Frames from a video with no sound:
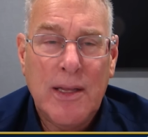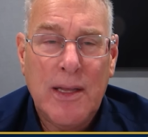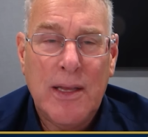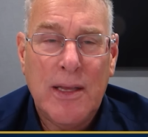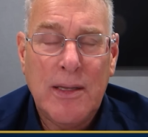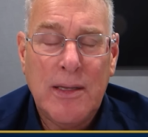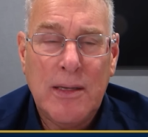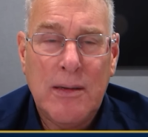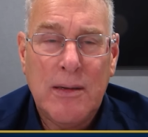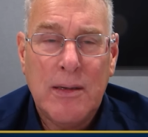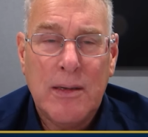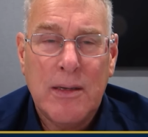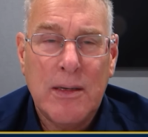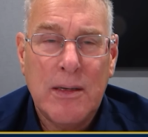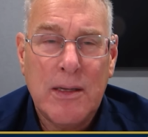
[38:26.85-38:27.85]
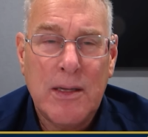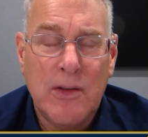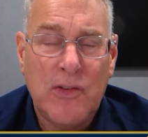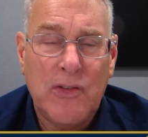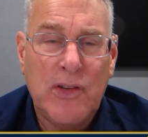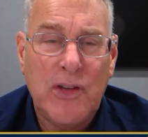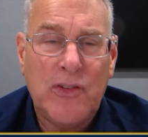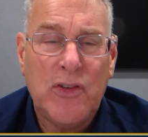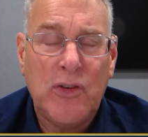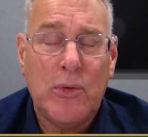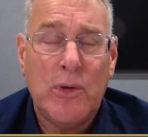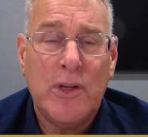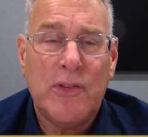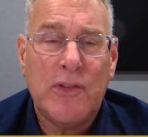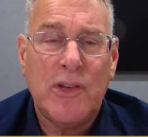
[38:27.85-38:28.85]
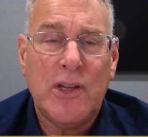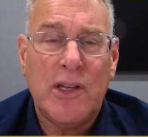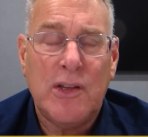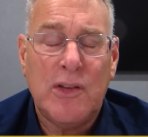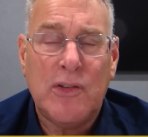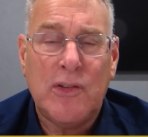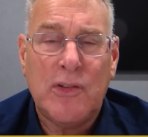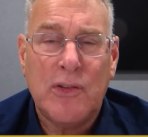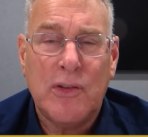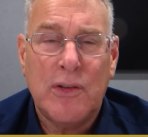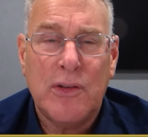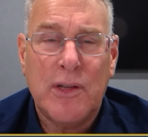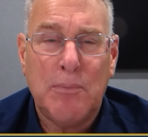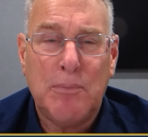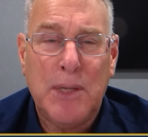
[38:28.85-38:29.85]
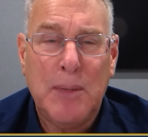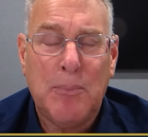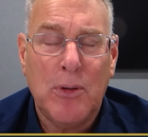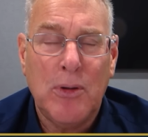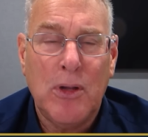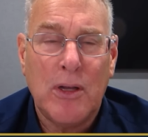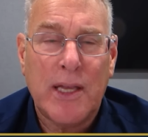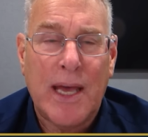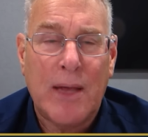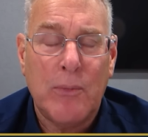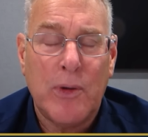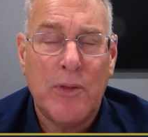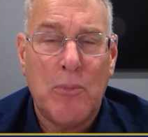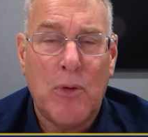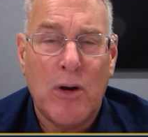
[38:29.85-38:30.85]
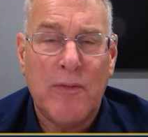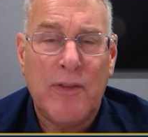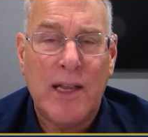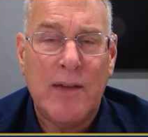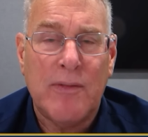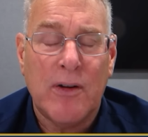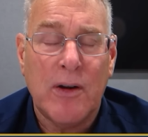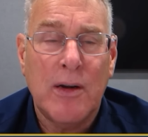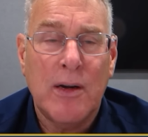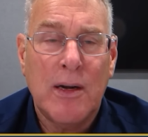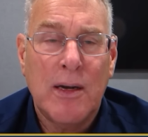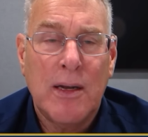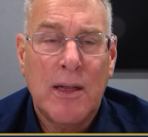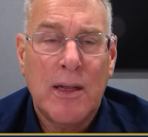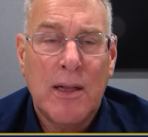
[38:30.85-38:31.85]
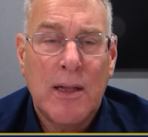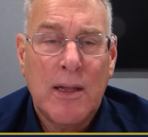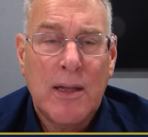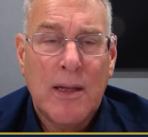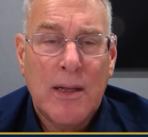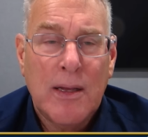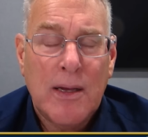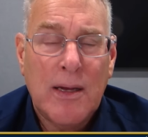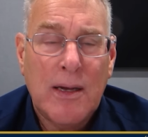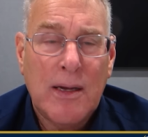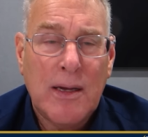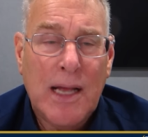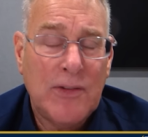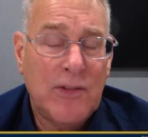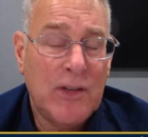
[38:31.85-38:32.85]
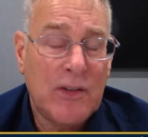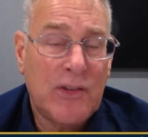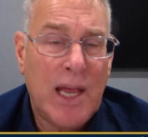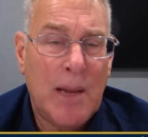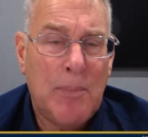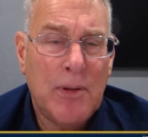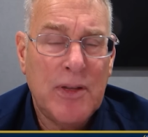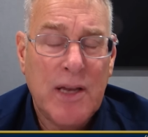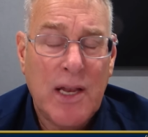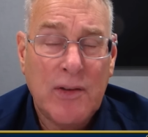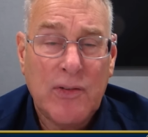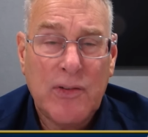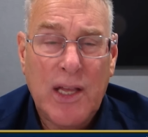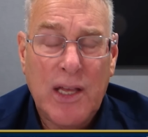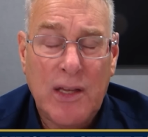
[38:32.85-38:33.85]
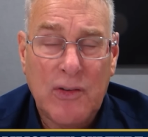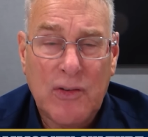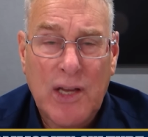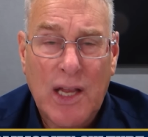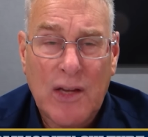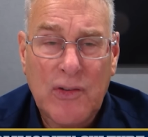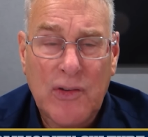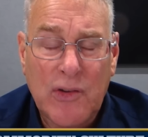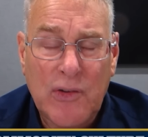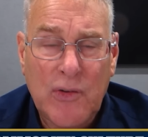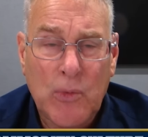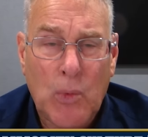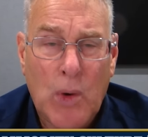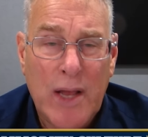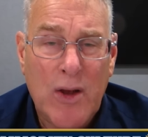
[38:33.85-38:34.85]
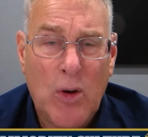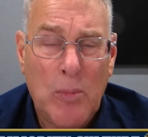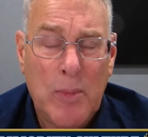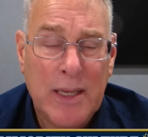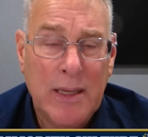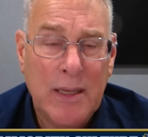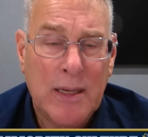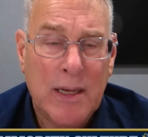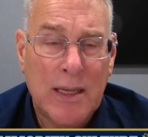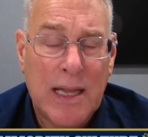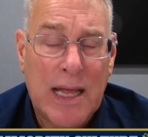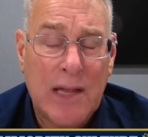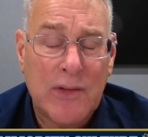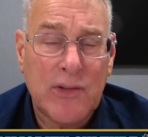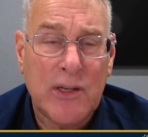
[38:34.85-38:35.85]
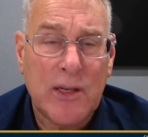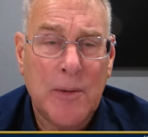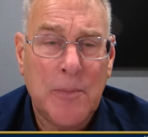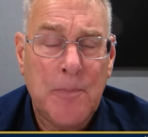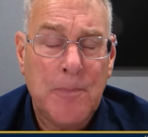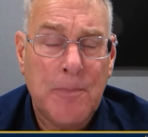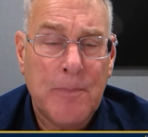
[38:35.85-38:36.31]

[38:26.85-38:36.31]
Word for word: in constituencies that people look at with more favor. Uh, as an example, the United States, Texas, Wyoming, Alaska.